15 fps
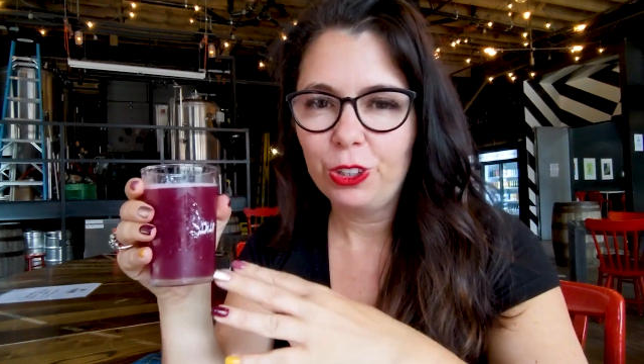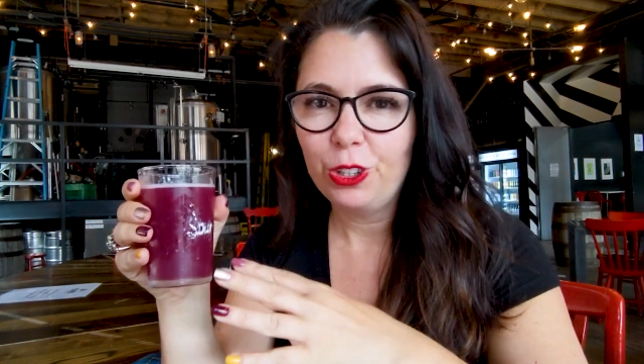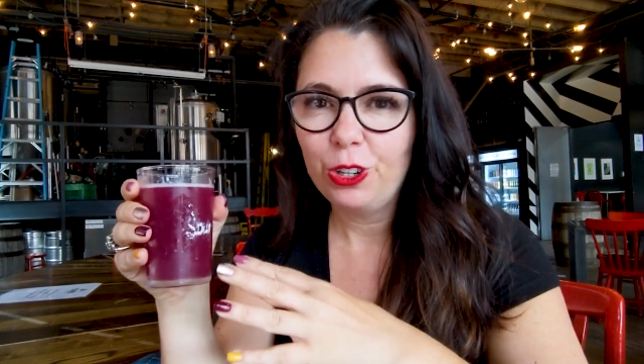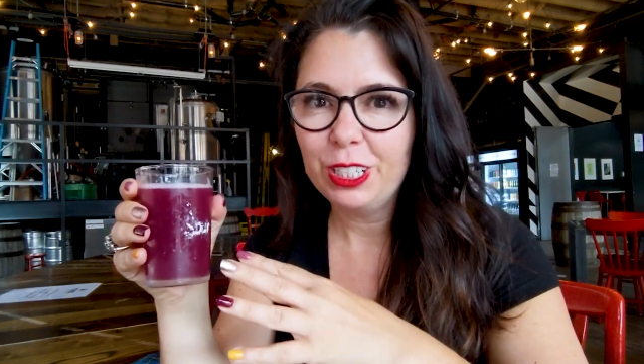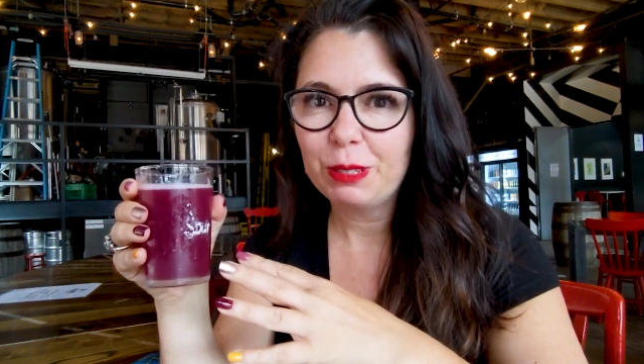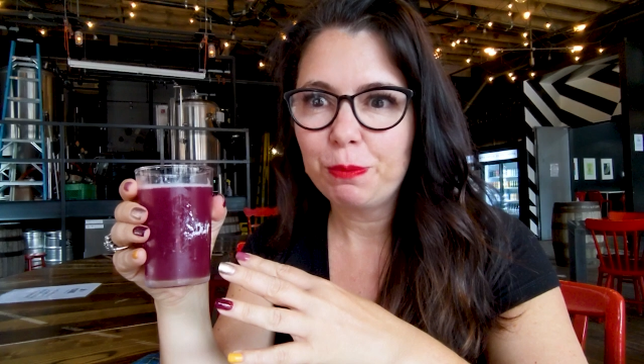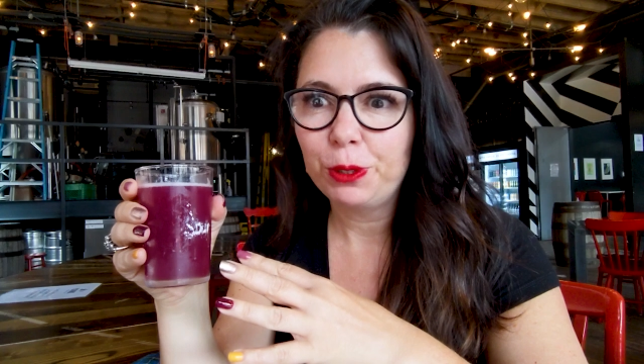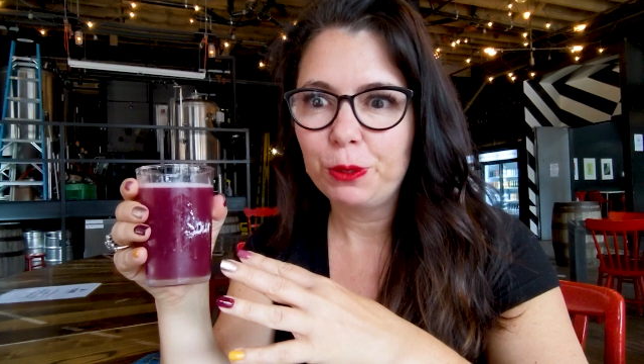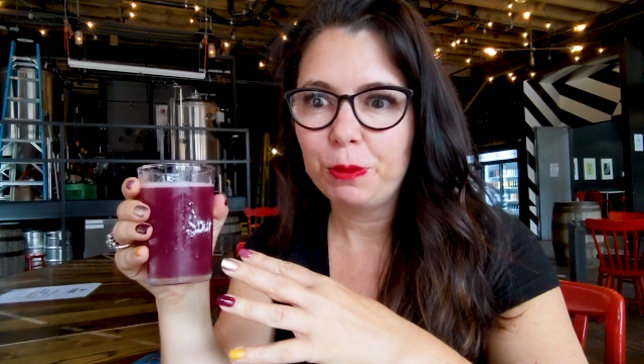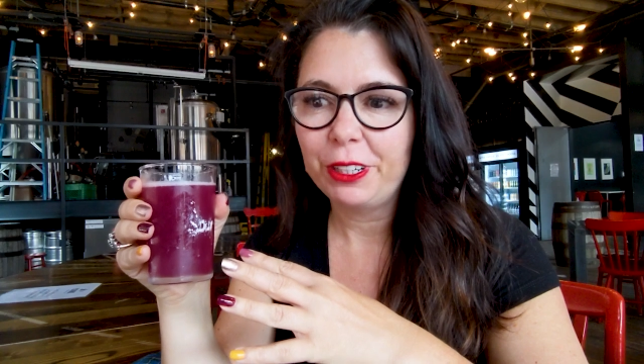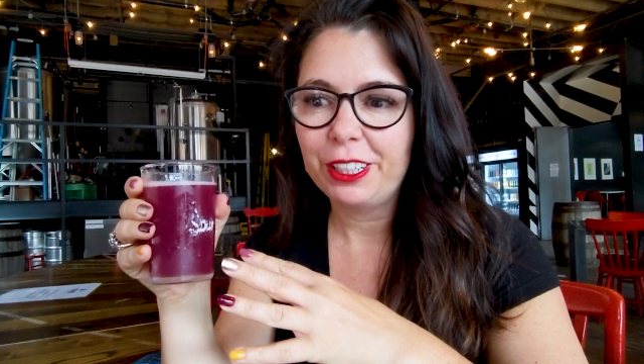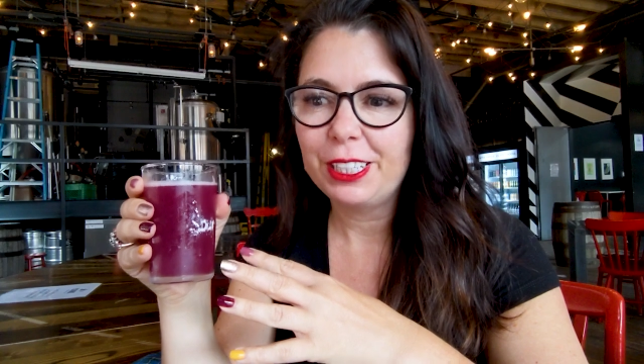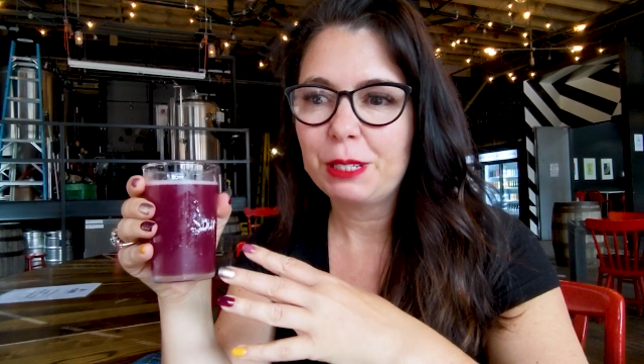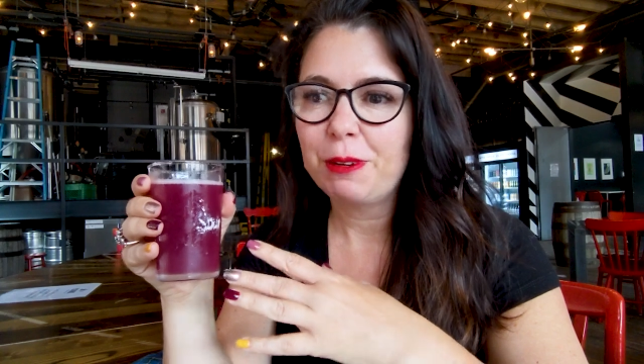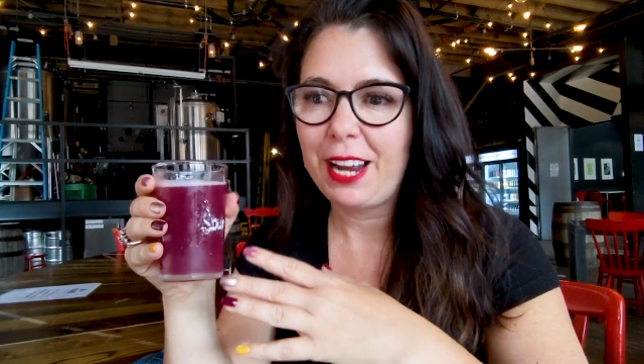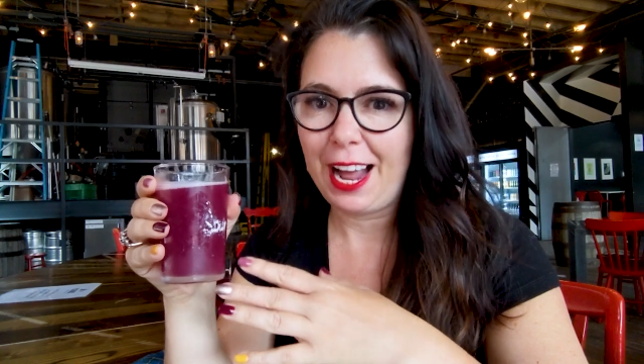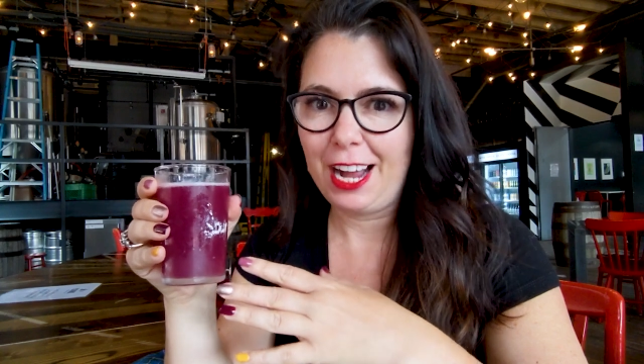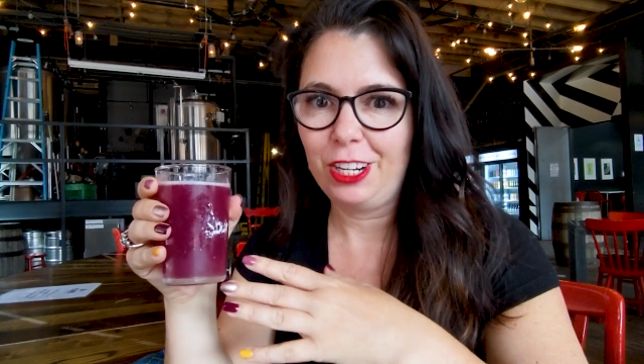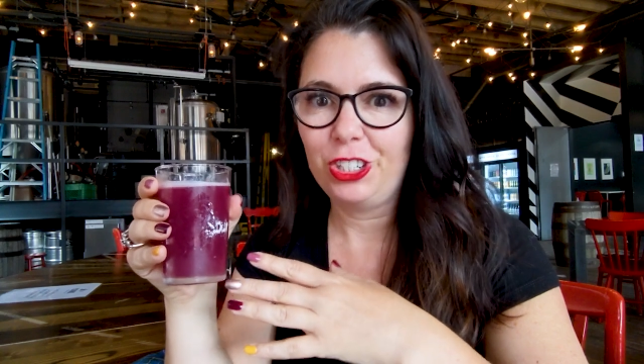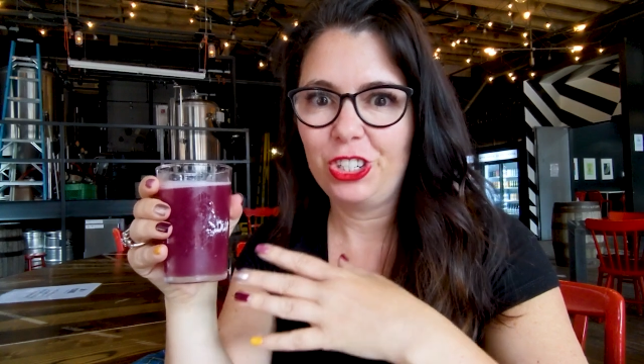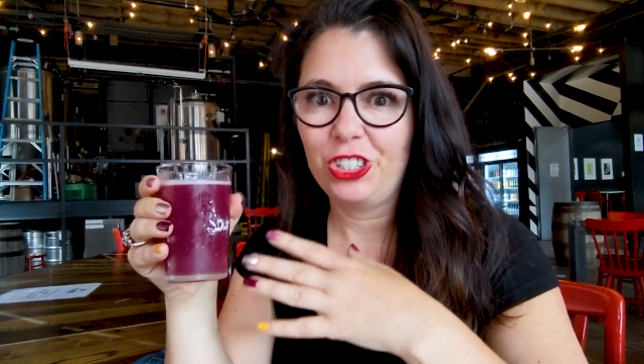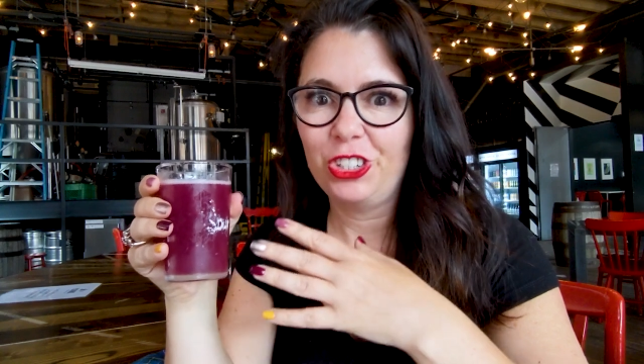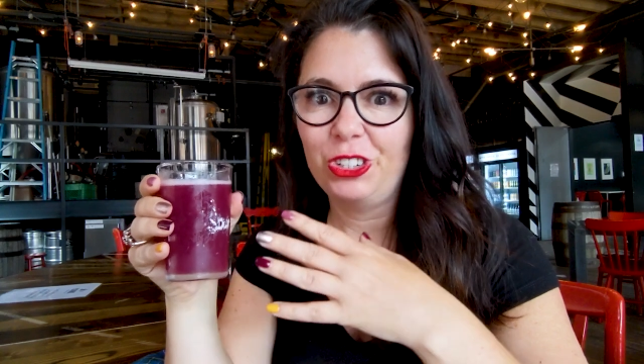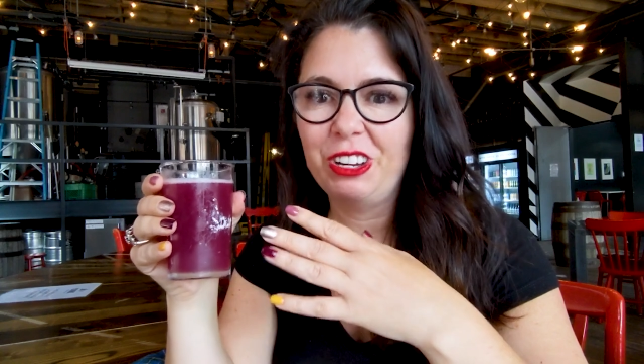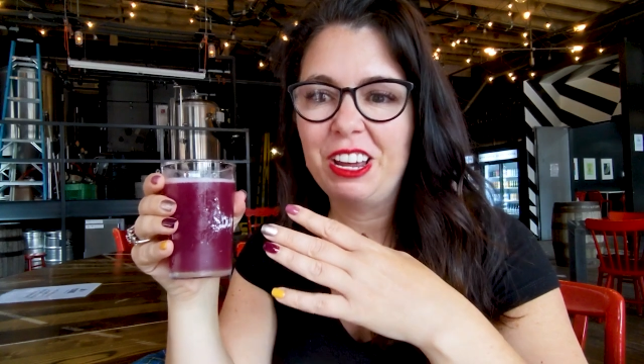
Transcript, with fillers: cooked blueberries, but actual